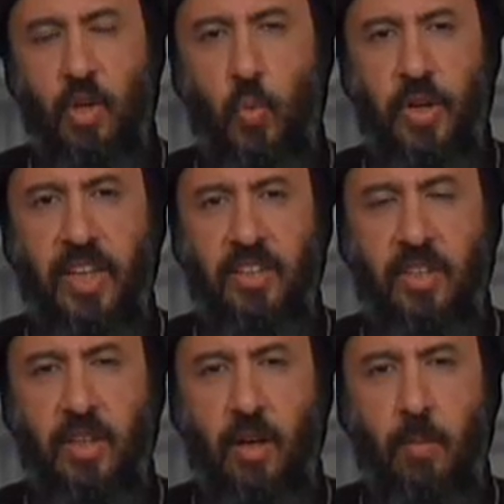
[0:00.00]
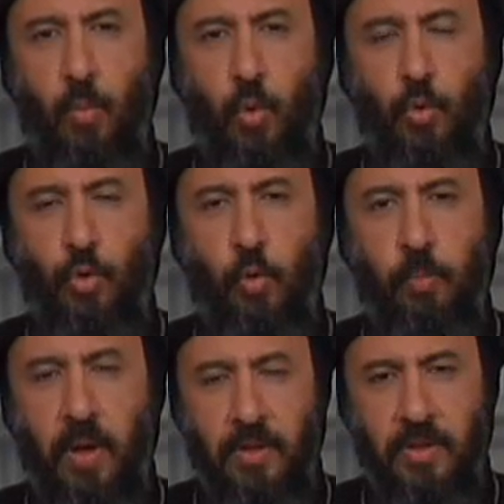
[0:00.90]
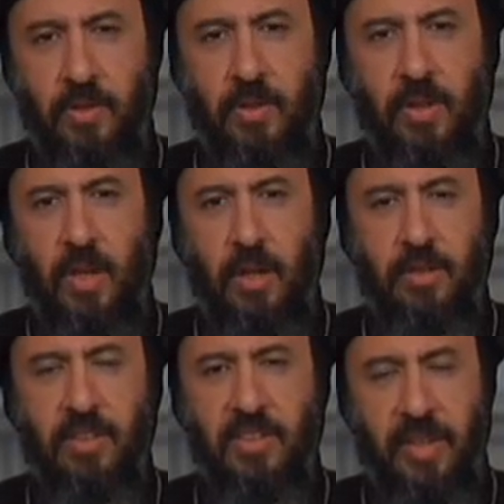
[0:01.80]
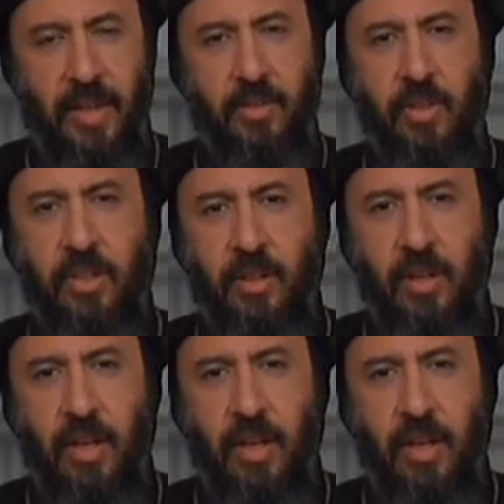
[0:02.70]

were getting a more robust understanding